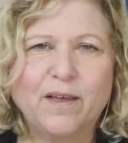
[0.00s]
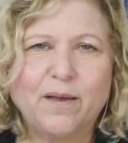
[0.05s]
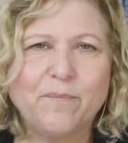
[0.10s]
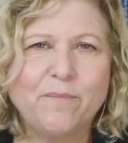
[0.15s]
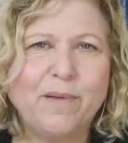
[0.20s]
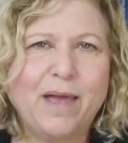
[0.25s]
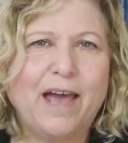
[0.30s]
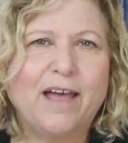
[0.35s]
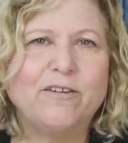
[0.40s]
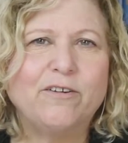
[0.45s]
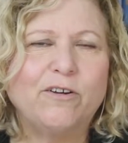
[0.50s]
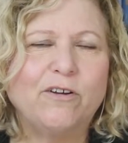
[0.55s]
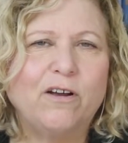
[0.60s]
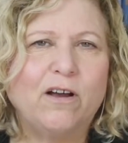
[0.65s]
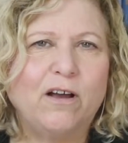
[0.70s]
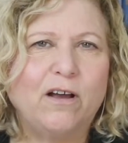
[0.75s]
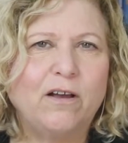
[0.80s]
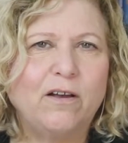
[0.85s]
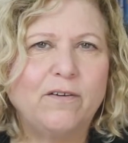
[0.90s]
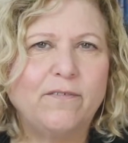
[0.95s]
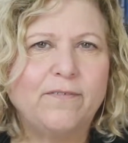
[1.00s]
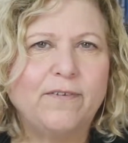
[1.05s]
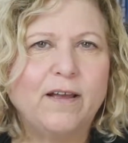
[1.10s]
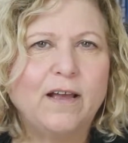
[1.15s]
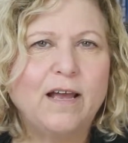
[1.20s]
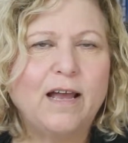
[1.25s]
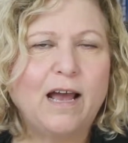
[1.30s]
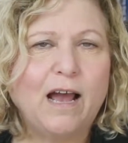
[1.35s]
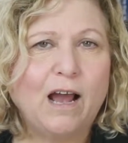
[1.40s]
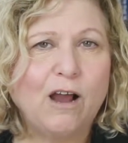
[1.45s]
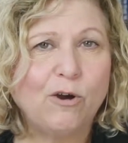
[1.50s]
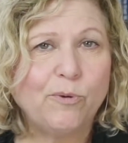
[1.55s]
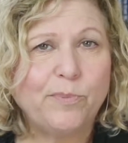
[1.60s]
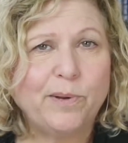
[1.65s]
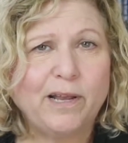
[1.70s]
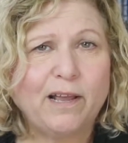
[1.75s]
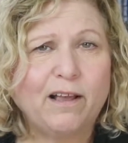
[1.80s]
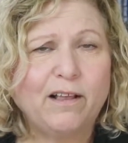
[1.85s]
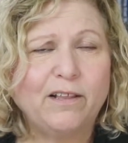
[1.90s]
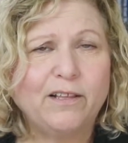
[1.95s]
matter of our
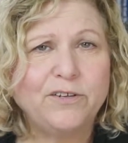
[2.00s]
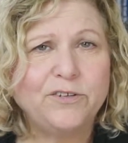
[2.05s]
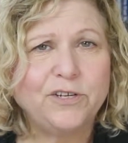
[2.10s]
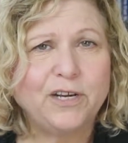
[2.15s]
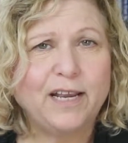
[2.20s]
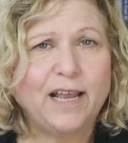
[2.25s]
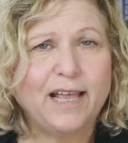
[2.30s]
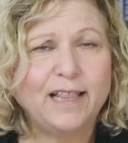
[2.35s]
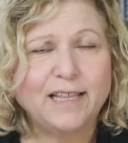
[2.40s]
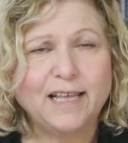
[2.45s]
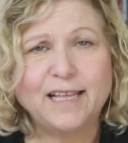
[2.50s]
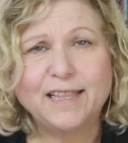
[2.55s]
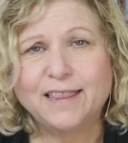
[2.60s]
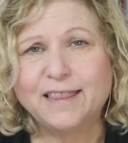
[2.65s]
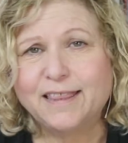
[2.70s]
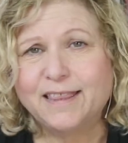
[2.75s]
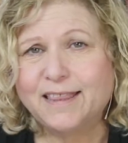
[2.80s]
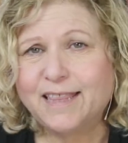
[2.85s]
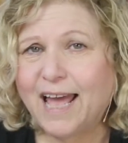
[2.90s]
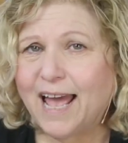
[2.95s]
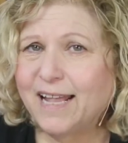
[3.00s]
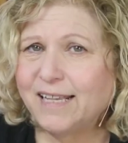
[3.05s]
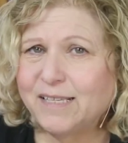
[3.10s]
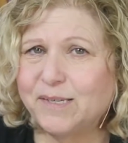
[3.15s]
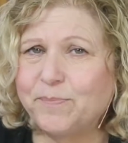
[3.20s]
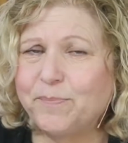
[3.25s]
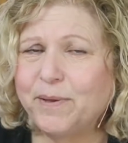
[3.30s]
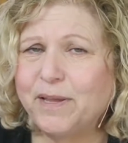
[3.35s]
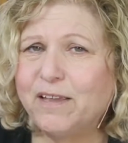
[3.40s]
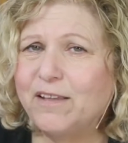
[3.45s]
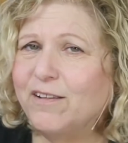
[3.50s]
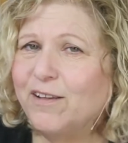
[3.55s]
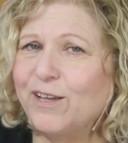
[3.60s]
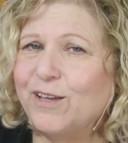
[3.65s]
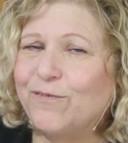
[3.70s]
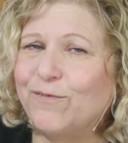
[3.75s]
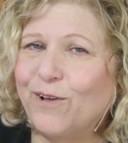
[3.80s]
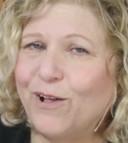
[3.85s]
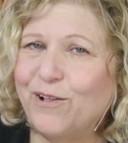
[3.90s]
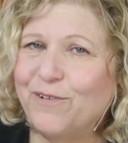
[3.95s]
biology, and that's been
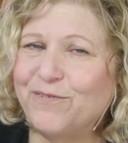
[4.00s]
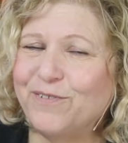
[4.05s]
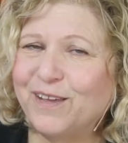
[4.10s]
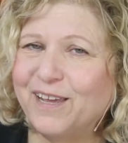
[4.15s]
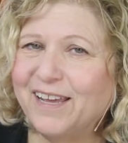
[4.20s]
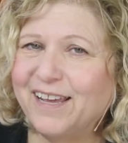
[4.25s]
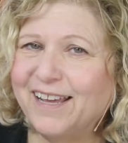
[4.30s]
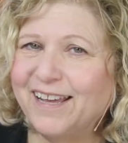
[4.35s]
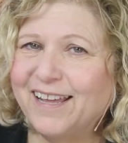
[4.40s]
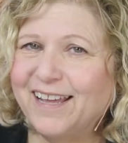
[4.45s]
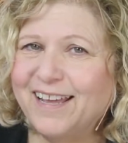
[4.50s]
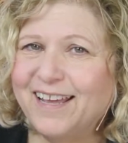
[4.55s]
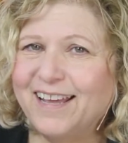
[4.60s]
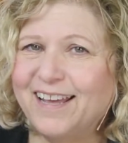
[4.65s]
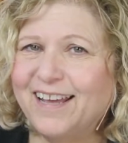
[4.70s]
evolving